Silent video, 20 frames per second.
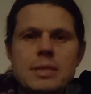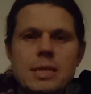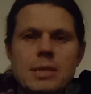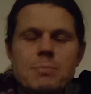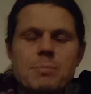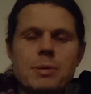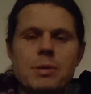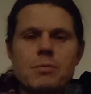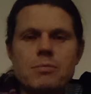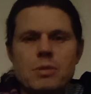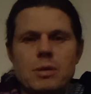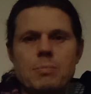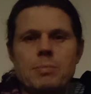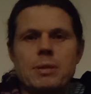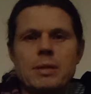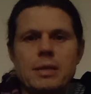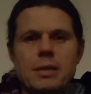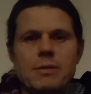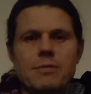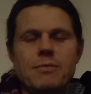deeper
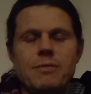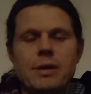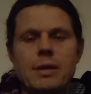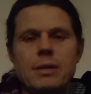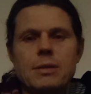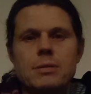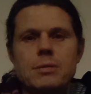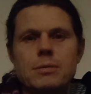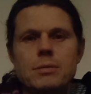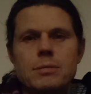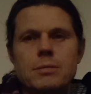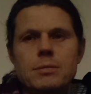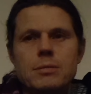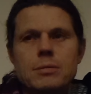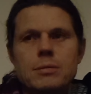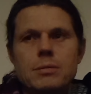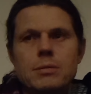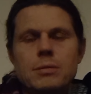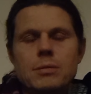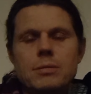rippling effect on
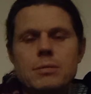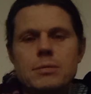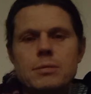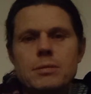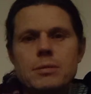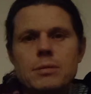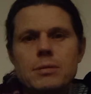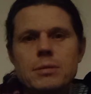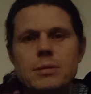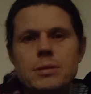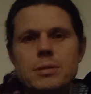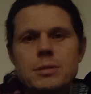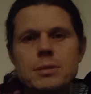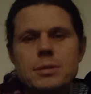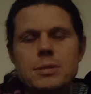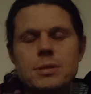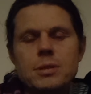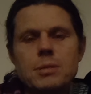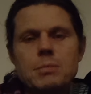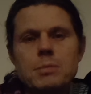on on us
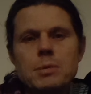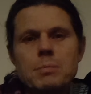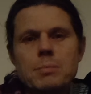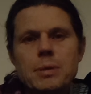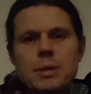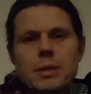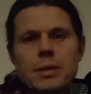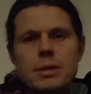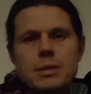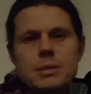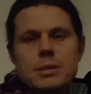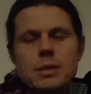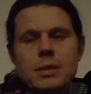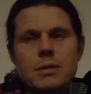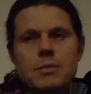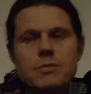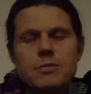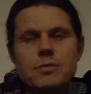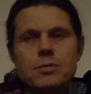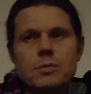as human beings
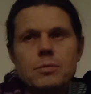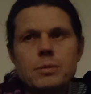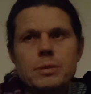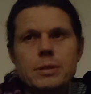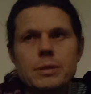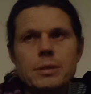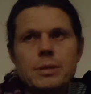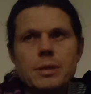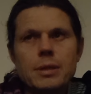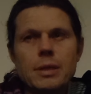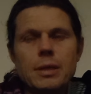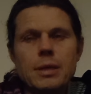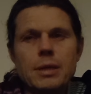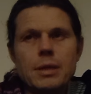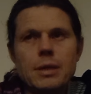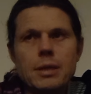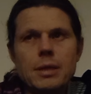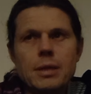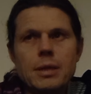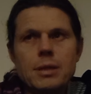going forward.
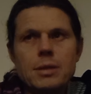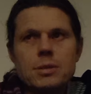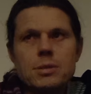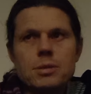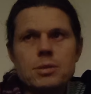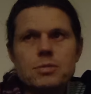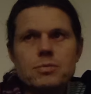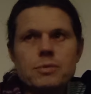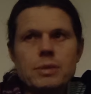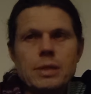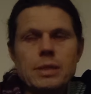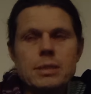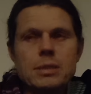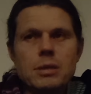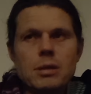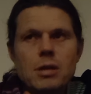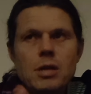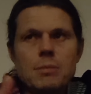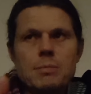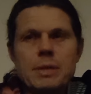So it's really
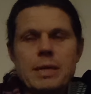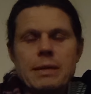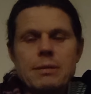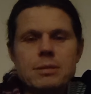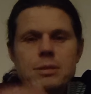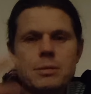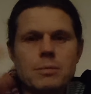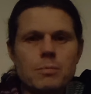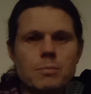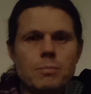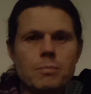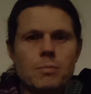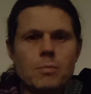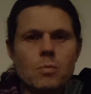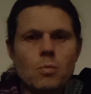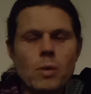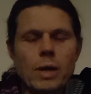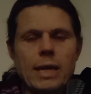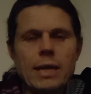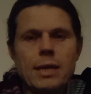time now to
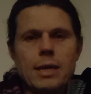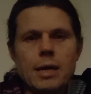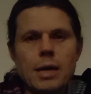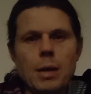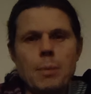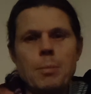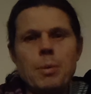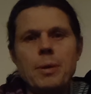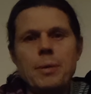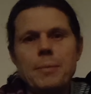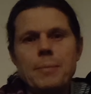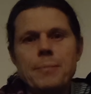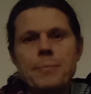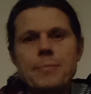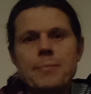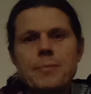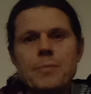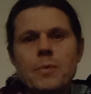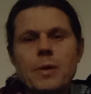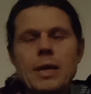wake up.
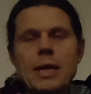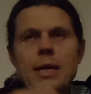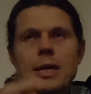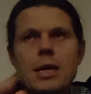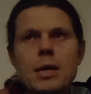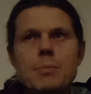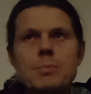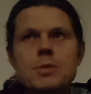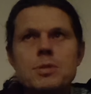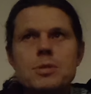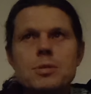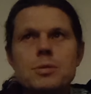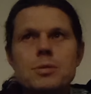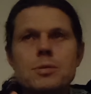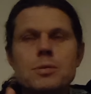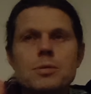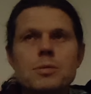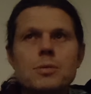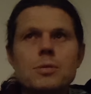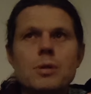Wake up
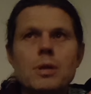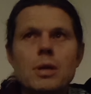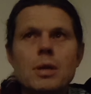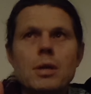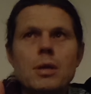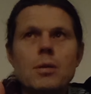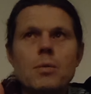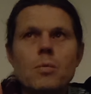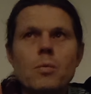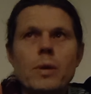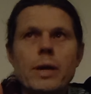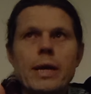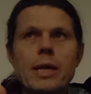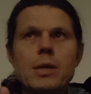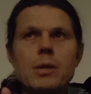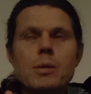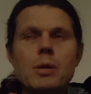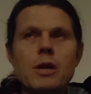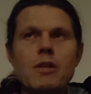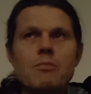to where
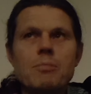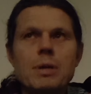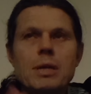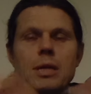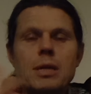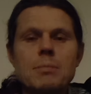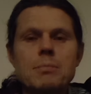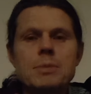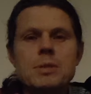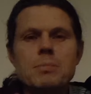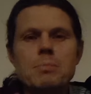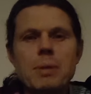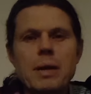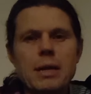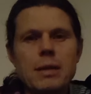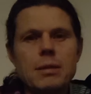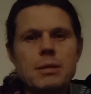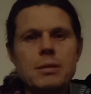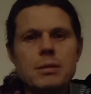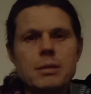you have become
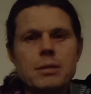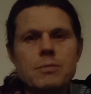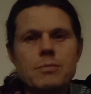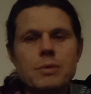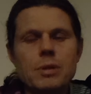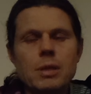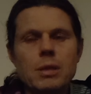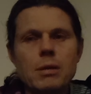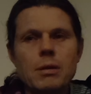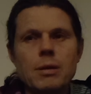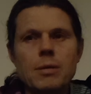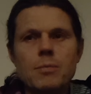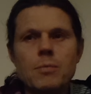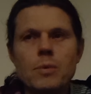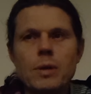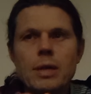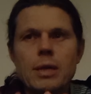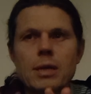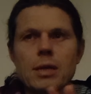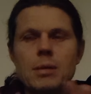dependent and reliant.
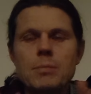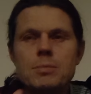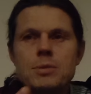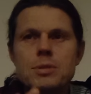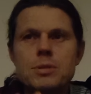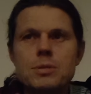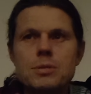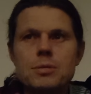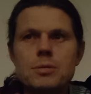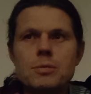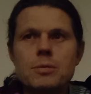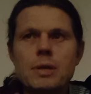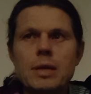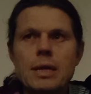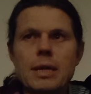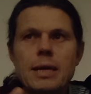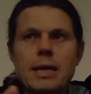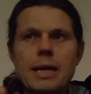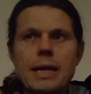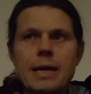Wake up to
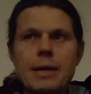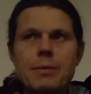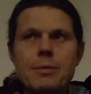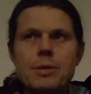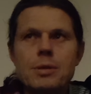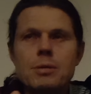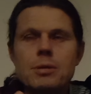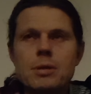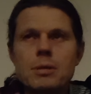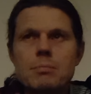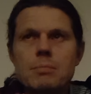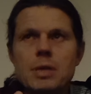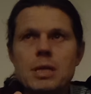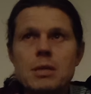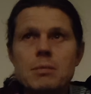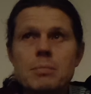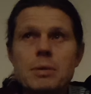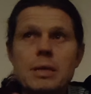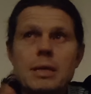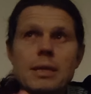how you can
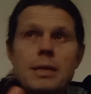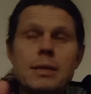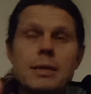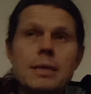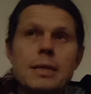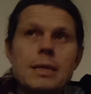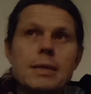maybe